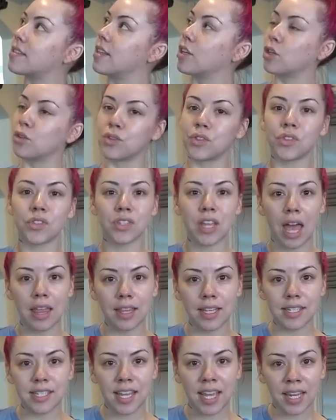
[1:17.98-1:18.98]
little
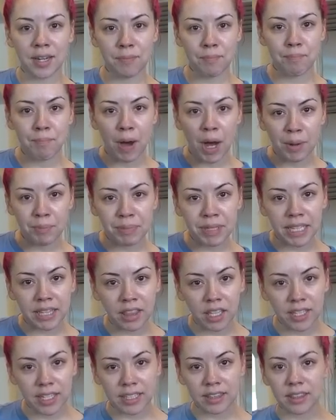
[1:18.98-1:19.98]
skeleton pumpkin
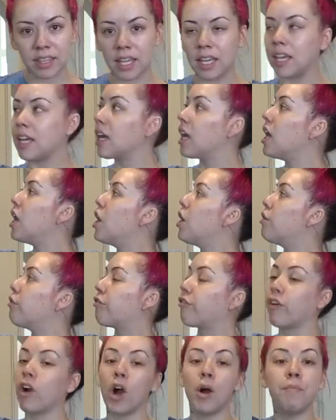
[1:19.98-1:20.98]
looking thing
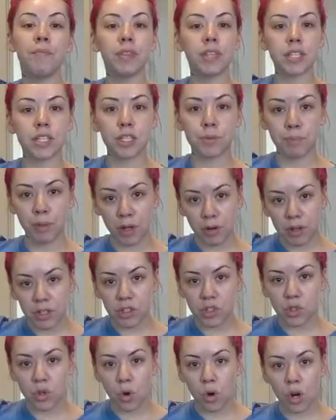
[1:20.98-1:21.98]
from the spirit
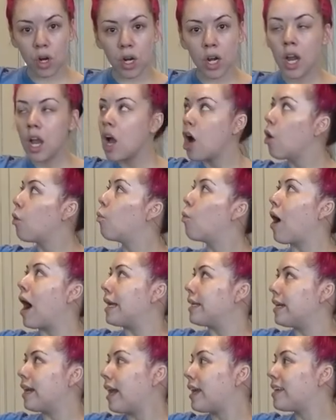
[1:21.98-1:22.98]
store.
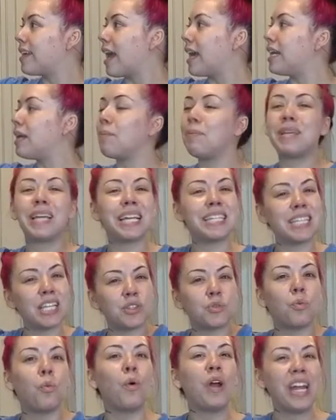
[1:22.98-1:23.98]
Why did I get it? Because
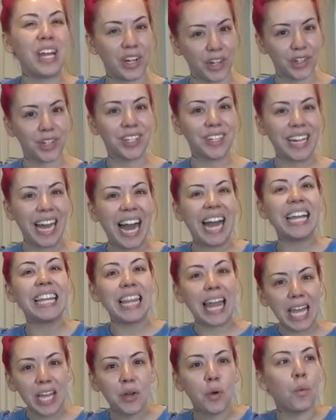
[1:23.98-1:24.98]
it's weird. I
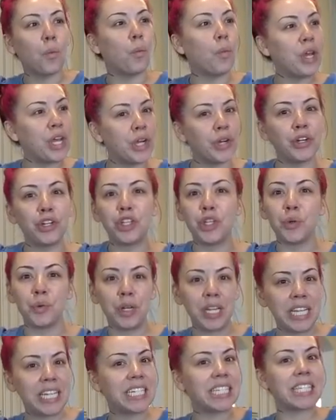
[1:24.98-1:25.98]
like weird, unique